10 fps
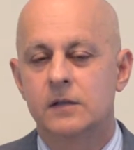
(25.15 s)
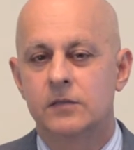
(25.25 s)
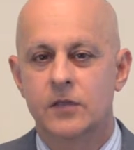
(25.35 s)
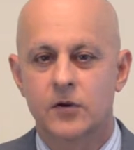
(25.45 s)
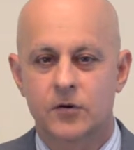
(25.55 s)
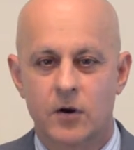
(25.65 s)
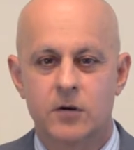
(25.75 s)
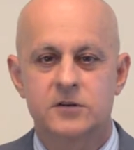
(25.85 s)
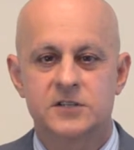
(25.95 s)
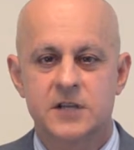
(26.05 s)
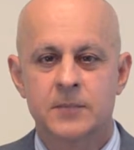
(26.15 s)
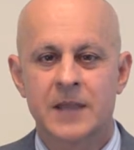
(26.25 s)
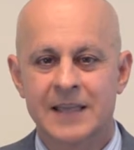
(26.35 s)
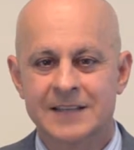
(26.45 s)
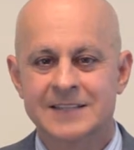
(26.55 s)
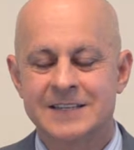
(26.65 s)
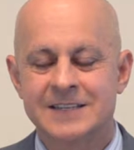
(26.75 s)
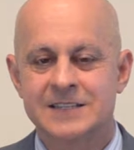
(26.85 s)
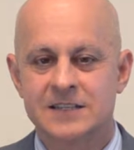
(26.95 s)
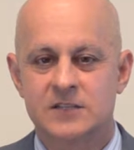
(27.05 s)
There are some
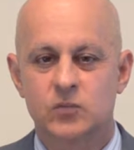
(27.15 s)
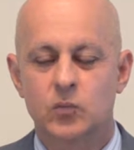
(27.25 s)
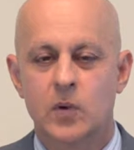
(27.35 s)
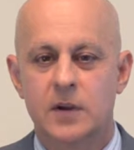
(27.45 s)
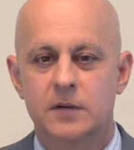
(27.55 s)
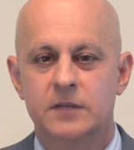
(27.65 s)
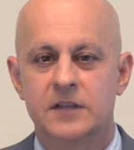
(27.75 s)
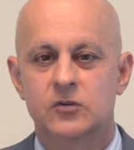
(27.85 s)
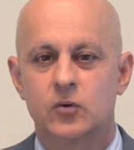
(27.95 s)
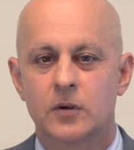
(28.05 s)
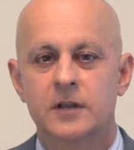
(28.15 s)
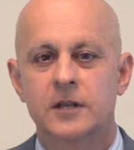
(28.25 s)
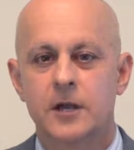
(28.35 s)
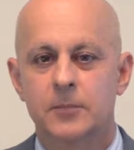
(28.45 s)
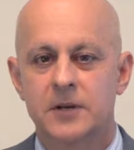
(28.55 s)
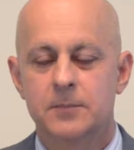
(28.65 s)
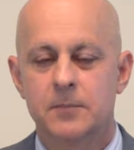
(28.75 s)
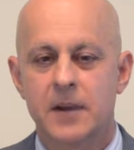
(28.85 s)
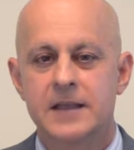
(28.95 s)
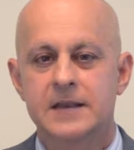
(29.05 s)
instances where the trucking company
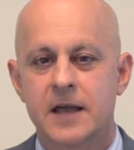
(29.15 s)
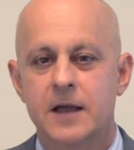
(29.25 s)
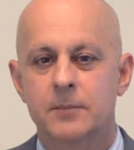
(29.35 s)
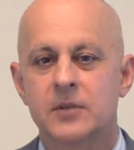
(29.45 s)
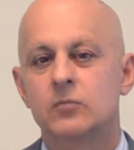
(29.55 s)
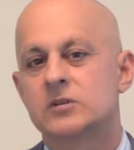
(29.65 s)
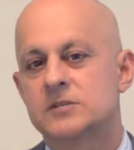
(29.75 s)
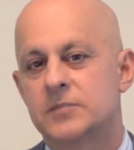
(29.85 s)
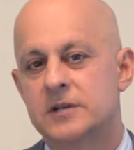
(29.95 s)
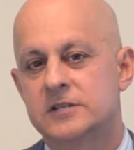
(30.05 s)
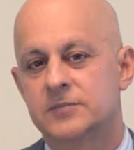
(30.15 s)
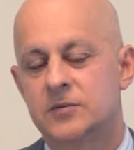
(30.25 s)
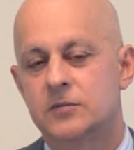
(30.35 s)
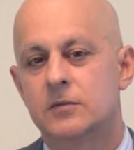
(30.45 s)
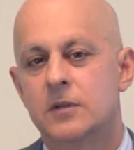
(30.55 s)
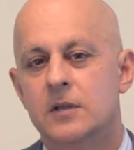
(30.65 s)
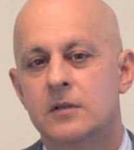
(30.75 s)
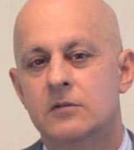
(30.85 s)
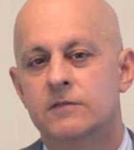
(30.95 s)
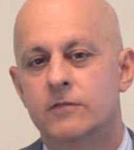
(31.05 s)
might not be responsible
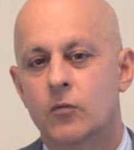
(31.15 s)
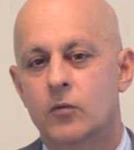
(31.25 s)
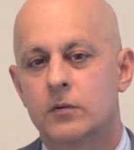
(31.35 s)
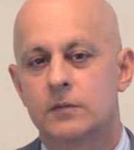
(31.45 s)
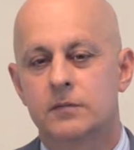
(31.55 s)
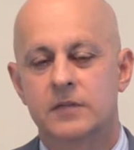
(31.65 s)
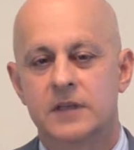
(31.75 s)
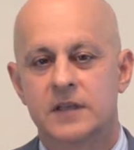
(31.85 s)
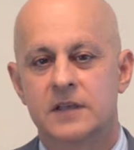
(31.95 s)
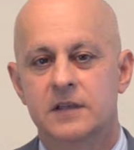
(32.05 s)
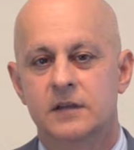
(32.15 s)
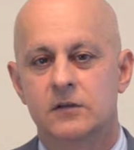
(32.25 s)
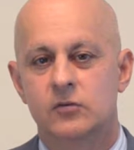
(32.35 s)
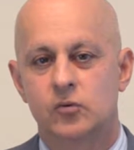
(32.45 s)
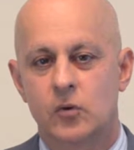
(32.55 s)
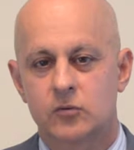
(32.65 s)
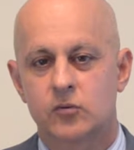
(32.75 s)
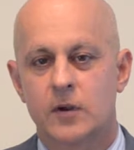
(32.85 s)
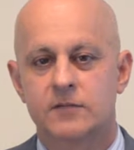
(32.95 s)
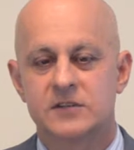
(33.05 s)
for the truck
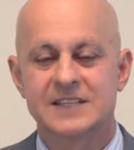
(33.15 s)
driver's